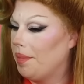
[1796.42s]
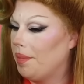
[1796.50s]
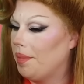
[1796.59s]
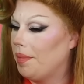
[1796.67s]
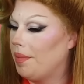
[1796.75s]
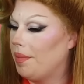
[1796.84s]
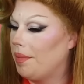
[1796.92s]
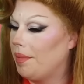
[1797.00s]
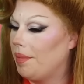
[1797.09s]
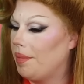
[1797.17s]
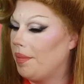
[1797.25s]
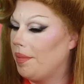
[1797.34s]

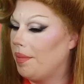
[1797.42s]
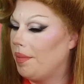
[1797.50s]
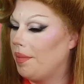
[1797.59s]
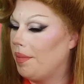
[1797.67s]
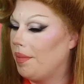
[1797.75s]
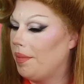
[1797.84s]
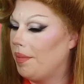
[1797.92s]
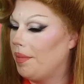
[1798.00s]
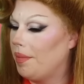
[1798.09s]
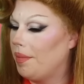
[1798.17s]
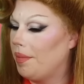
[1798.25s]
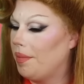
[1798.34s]

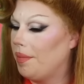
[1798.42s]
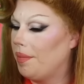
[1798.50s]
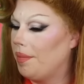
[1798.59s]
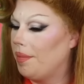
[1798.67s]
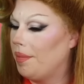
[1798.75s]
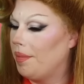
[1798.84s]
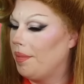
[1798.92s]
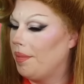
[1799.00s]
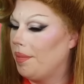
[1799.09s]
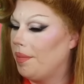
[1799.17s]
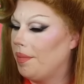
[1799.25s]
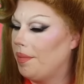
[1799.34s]

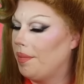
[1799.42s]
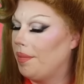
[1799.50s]
[no speech]